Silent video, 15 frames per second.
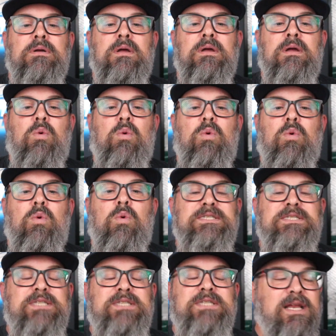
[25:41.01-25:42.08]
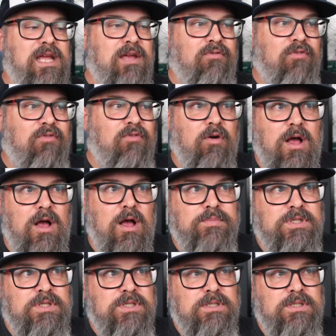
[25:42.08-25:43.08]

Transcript: Whipping technique for grubs.